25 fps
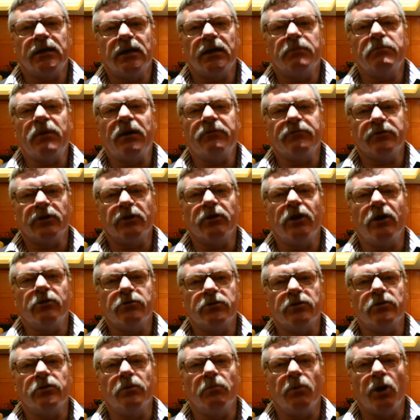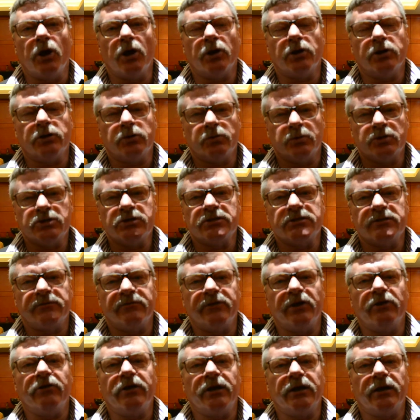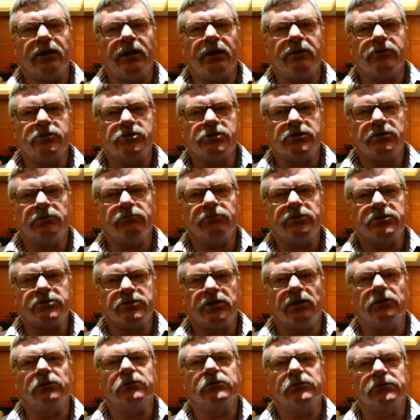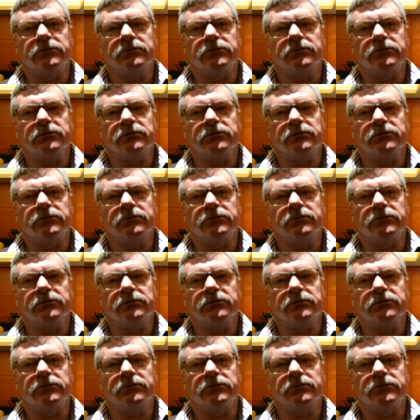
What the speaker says: above the growth in the market, which is a very encouraging result.